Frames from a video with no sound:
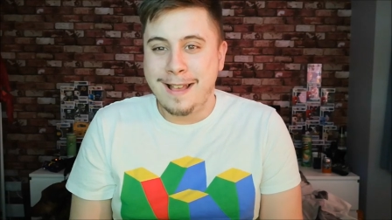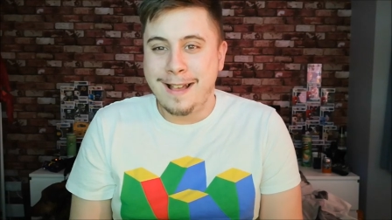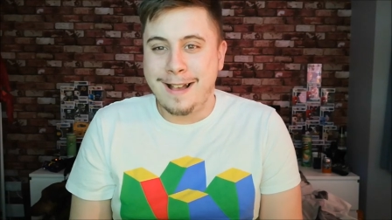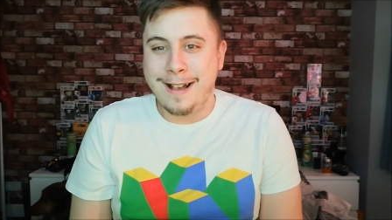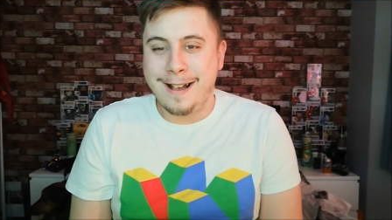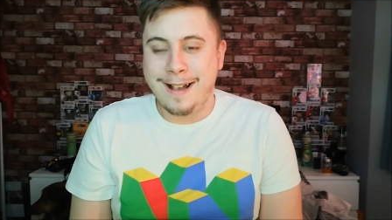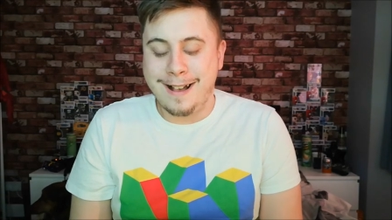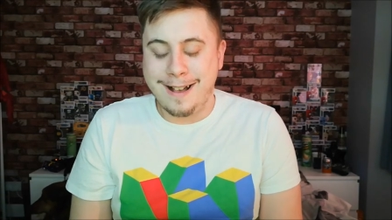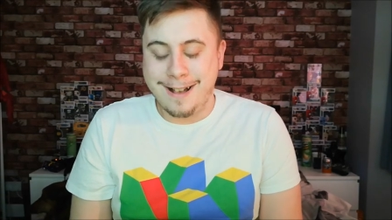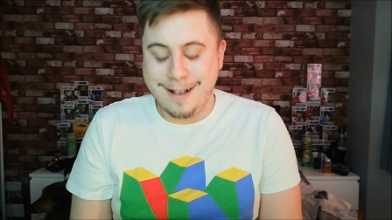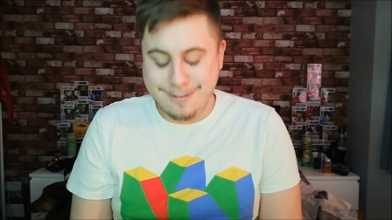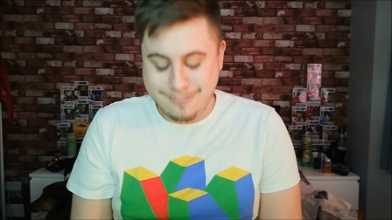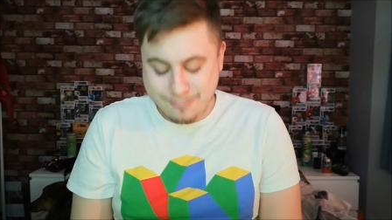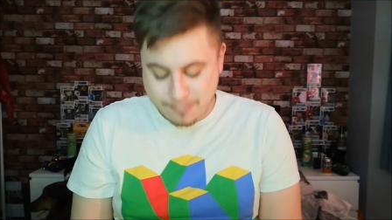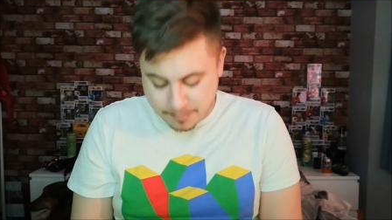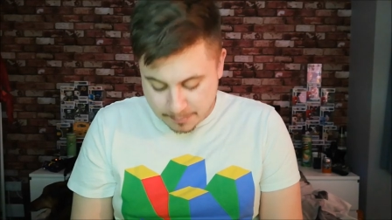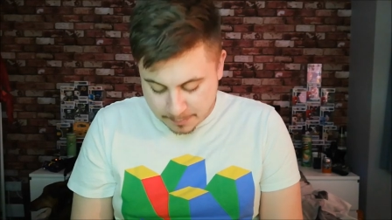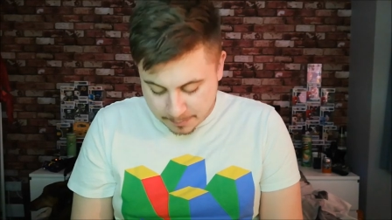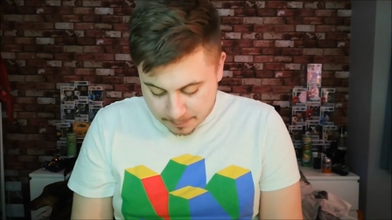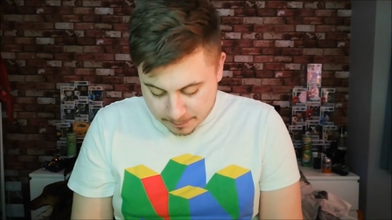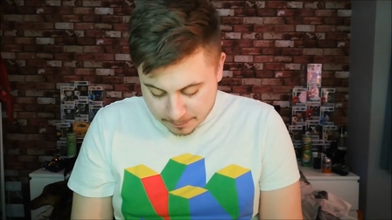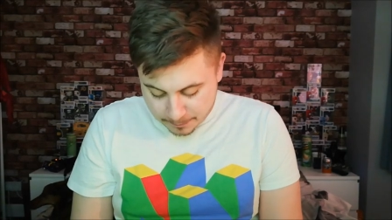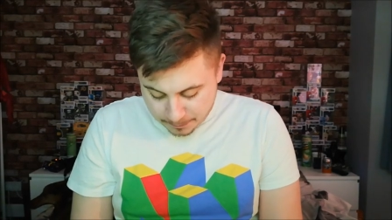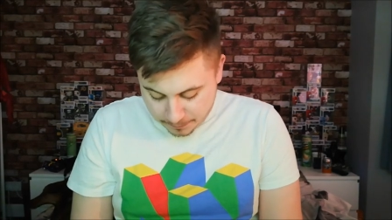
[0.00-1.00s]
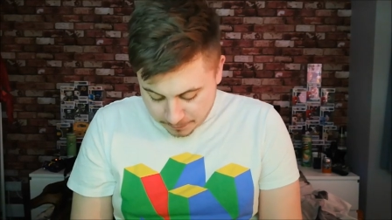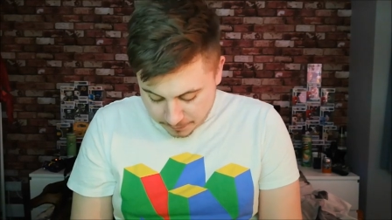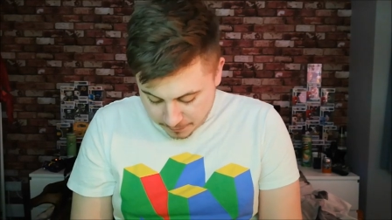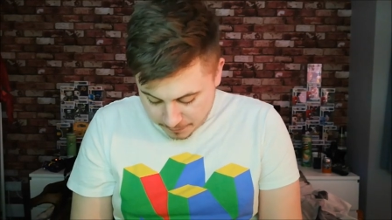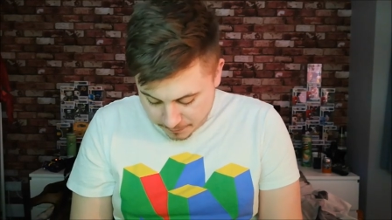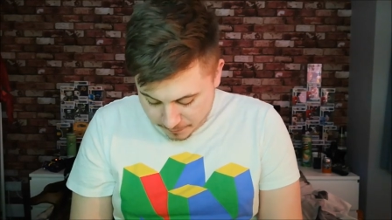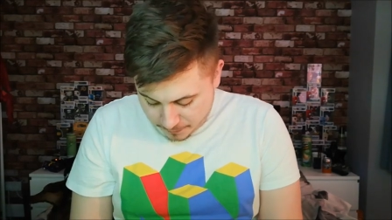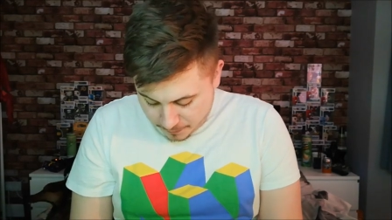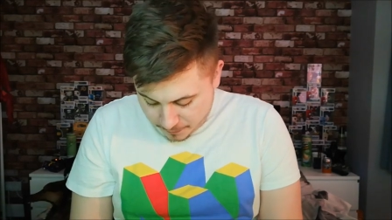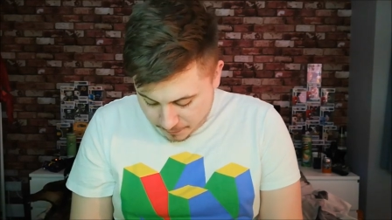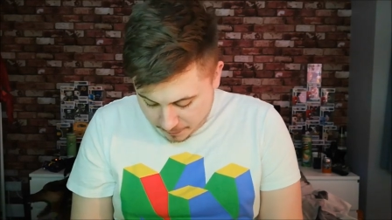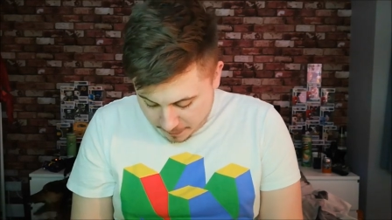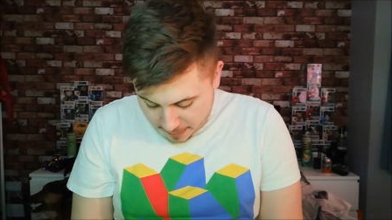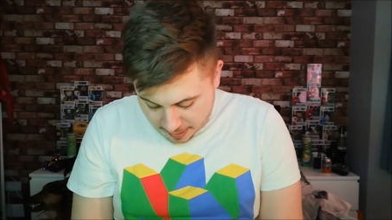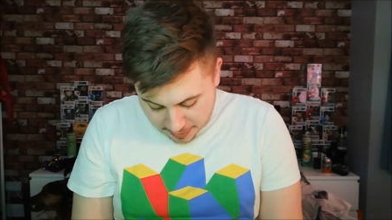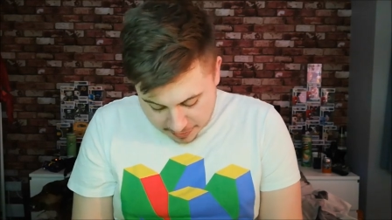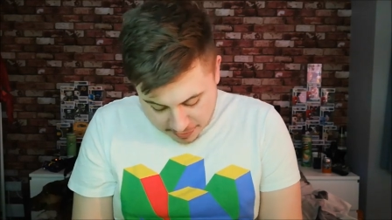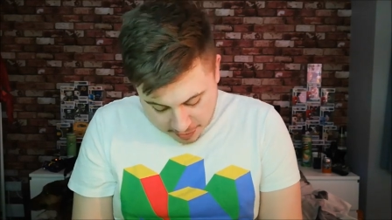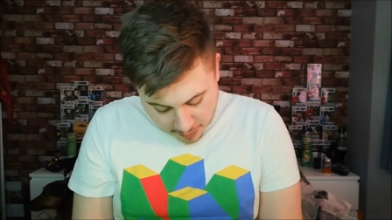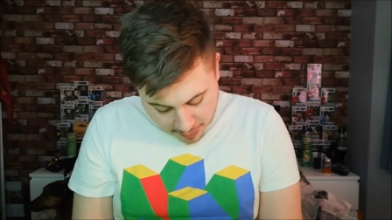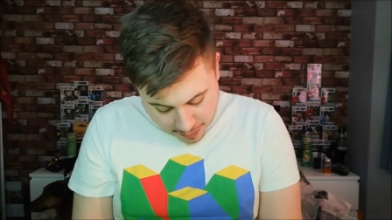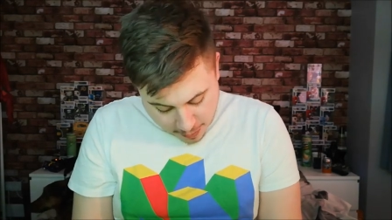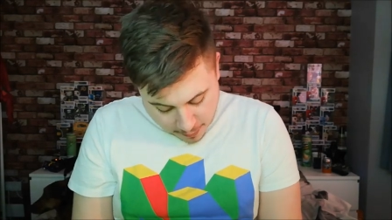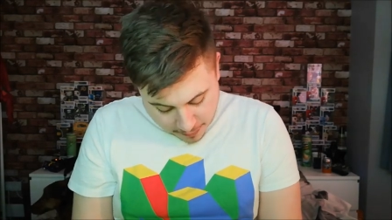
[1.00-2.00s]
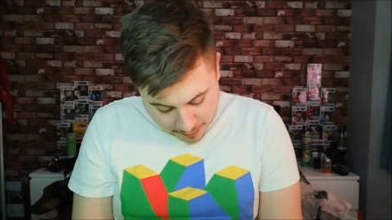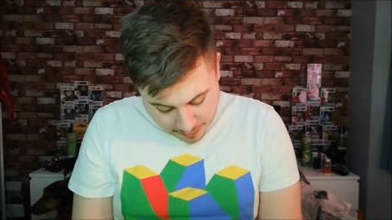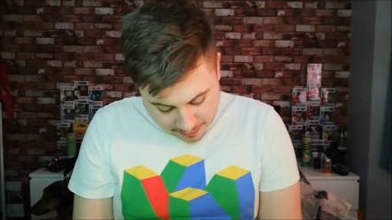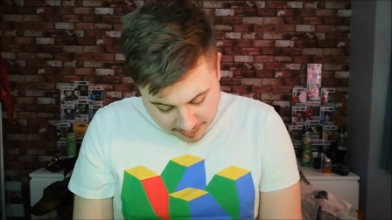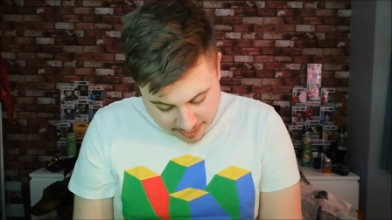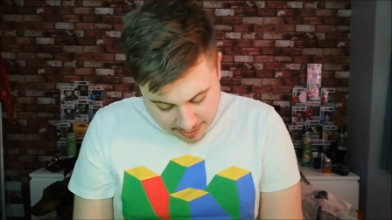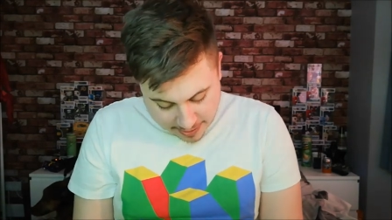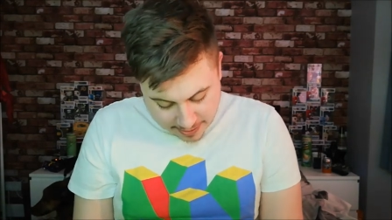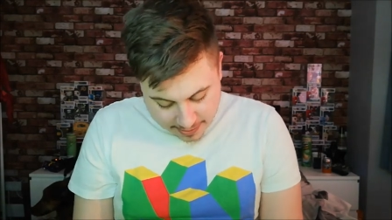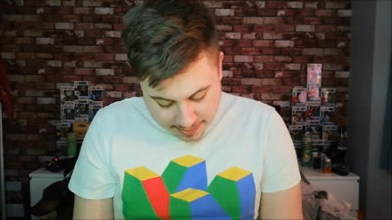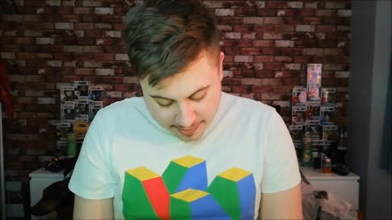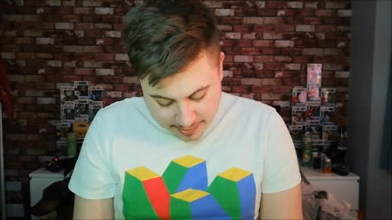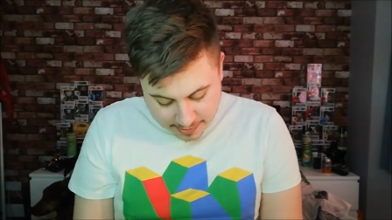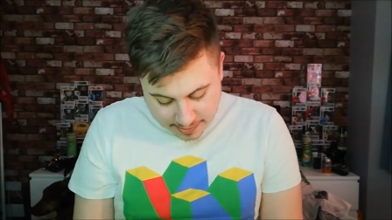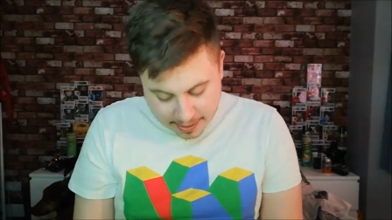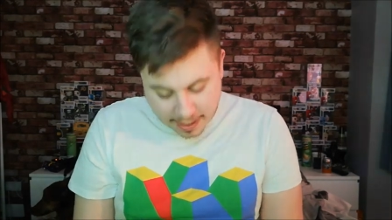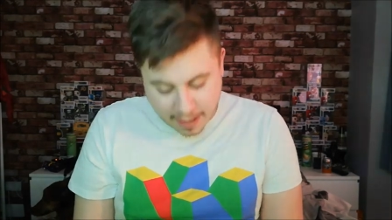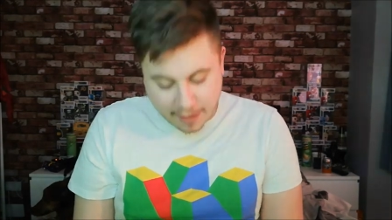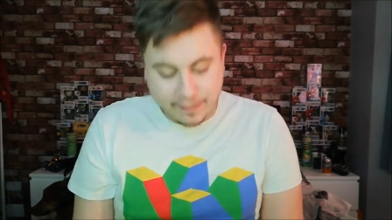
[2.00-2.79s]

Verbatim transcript: Um, so I ordered this.